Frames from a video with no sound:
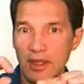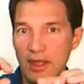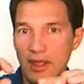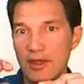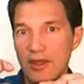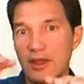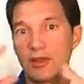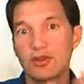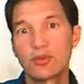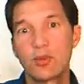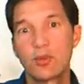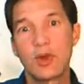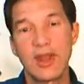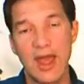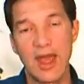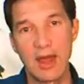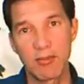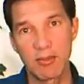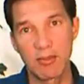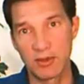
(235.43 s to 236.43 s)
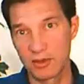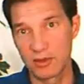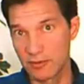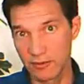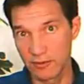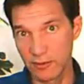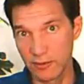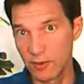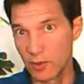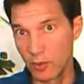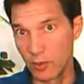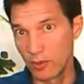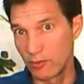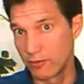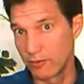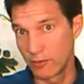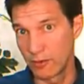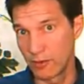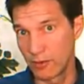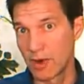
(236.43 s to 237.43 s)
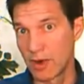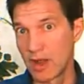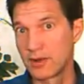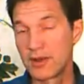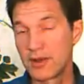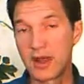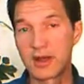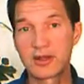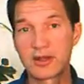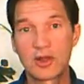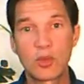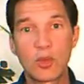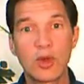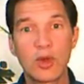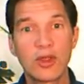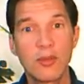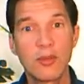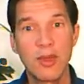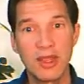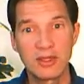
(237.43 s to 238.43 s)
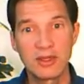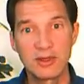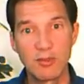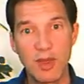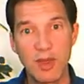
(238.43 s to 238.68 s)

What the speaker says: And here's what happened for Dr. William H.